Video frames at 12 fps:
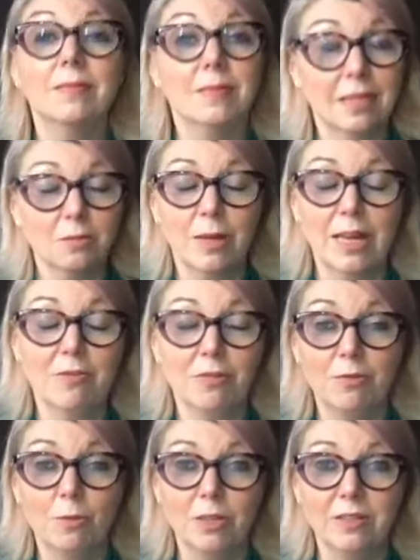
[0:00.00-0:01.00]
That's what Henry
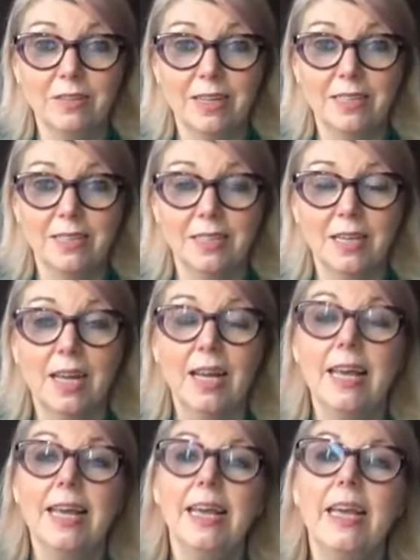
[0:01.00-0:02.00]
Ford said.
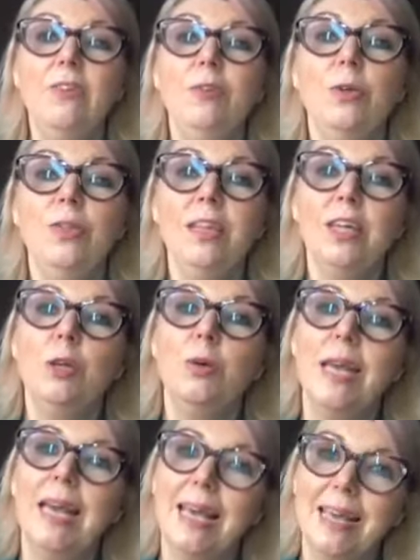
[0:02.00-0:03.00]
If you think you
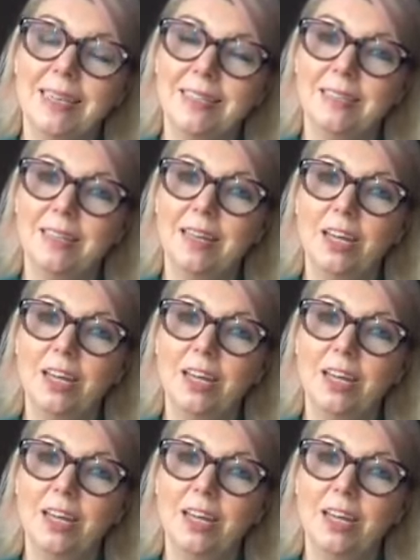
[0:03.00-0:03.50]
can,